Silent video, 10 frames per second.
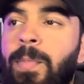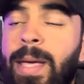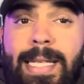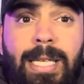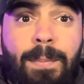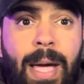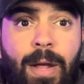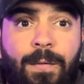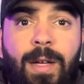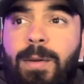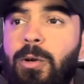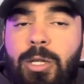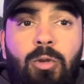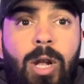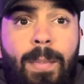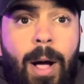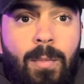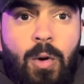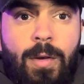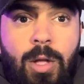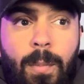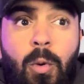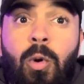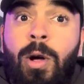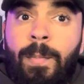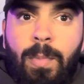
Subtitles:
It's a benefit because it's all about moving the ball,